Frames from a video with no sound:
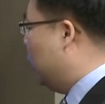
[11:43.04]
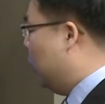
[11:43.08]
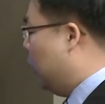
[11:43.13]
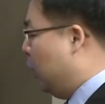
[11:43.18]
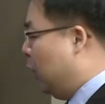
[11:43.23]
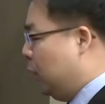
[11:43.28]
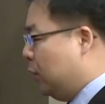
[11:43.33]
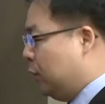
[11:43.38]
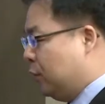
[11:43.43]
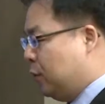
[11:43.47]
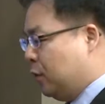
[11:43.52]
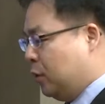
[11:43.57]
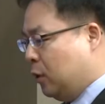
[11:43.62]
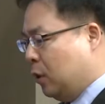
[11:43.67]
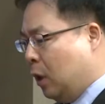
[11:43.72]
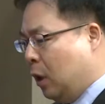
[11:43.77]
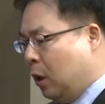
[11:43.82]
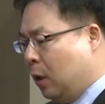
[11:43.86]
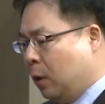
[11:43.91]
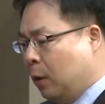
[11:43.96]
it's
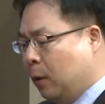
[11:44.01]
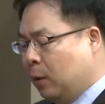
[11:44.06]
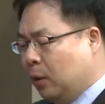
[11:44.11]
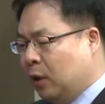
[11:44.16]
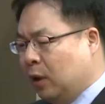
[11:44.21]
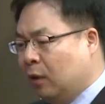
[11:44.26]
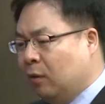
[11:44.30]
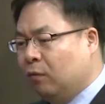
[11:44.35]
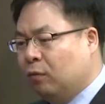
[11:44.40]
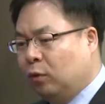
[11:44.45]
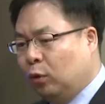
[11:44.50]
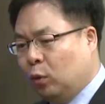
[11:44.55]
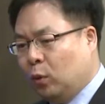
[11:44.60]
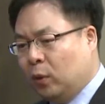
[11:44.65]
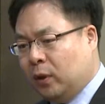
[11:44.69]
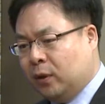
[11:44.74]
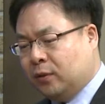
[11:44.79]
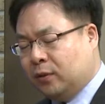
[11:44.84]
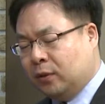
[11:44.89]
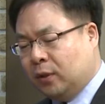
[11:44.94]

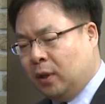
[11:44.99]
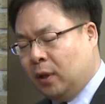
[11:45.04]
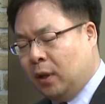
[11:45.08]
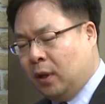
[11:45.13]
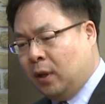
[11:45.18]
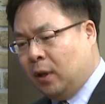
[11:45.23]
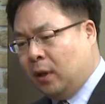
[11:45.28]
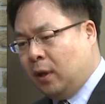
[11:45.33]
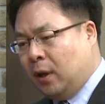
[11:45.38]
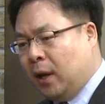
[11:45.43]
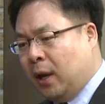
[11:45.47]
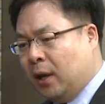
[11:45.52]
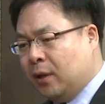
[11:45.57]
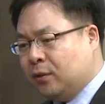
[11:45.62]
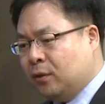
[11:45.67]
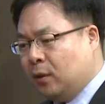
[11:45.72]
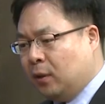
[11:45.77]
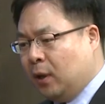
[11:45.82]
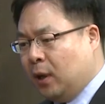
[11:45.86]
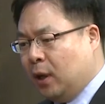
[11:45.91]
influenced
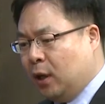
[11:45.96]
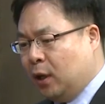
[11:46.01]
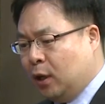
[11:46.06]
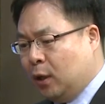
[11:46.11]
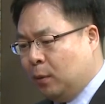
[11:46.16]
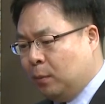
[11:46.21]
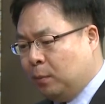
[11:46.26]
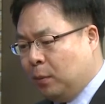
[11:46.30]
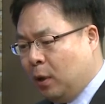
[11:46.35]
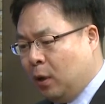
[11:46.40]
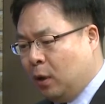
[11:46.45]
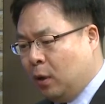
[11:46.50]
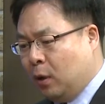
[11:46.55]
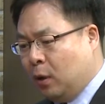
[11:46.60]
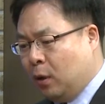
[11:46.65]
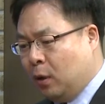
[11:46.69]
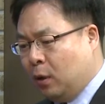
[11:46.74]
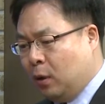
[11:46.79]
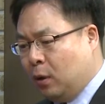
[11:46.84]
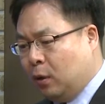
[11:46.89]
as a kind of
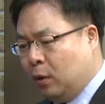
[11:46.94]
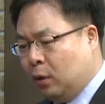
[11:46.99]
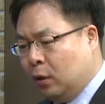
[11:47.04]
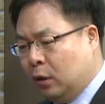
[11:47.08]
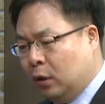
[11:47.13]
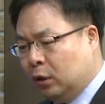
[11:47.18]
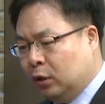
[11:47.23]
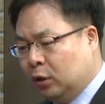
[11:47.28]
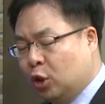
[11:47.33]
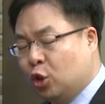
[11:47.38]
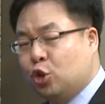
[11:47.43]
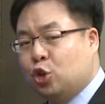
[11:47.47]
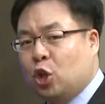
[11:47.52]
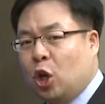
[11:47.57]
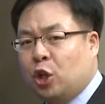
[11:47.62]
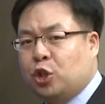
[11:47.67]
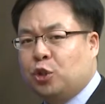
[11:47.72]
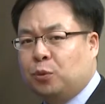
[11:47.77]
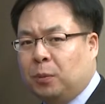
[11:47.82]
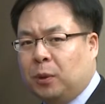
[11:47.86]
the
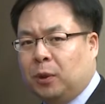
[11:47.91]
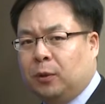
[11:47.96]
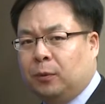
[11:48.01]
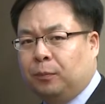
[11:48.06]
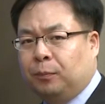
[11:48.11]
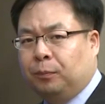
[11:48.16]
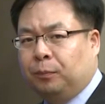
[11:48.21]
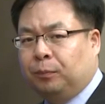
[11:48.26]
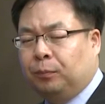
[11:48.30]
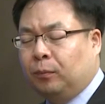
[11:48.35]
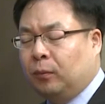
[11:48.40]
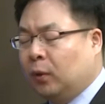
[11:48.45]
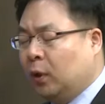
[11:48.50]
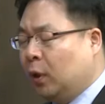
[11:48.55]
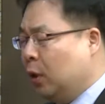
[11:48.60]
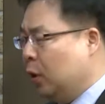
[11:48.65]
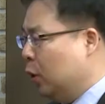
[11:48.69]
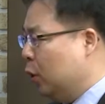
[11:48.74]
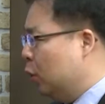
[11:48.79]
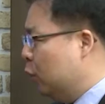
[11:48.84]
judgment.
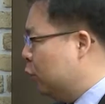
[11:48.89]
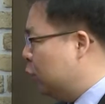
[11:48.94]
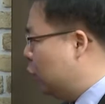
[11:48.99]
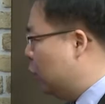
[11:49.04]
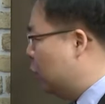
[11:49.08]
So